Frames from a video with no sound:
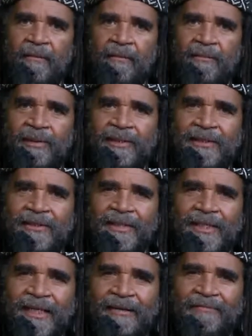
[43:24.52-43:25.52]
but you
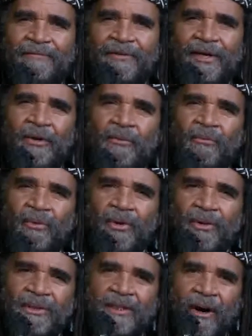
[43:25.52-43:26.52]
end up feeling
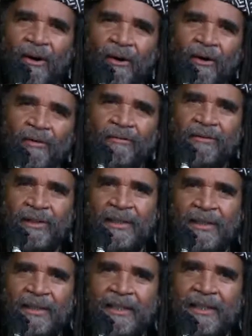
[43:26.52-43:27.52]
worse off,
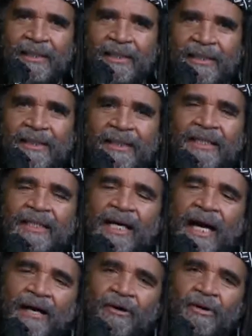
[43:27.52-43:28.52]
then you
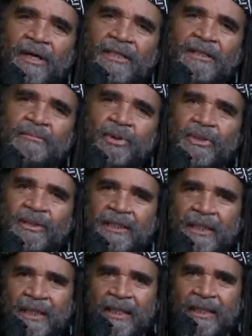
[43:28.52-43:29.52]
gotta go get some more
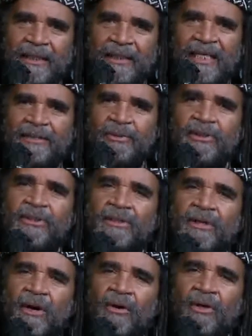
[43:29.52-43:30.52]
sugar. That's what you
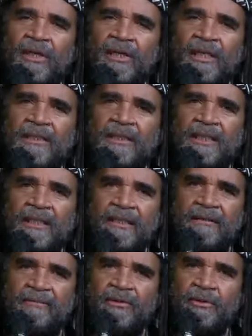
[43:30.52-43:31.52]
call an
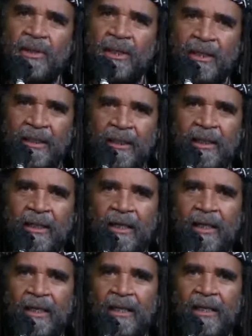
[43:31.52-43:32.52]
addictive drug.
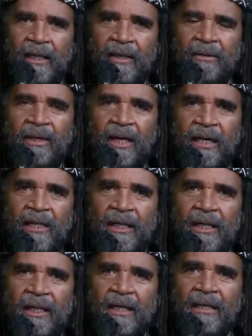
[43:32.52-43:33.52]
Okay,
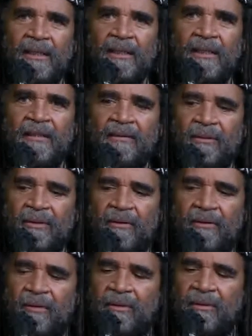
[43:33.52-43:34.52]

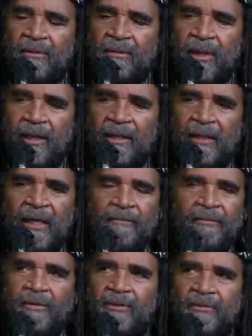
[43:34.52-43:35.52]
you at
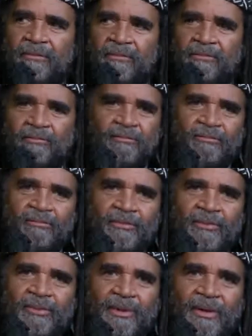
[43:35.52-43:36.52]
level
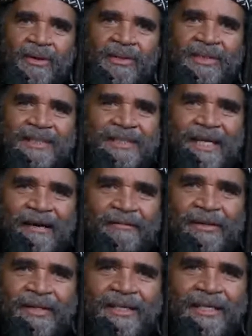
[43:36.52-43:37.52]

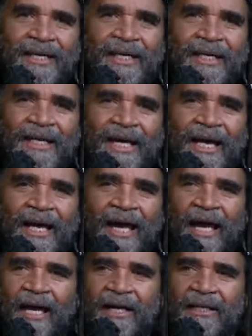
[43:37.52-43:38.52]
7,
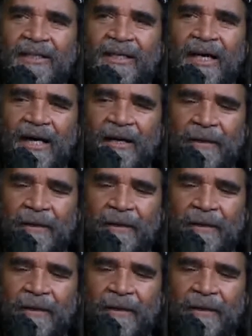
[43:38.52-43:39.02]
and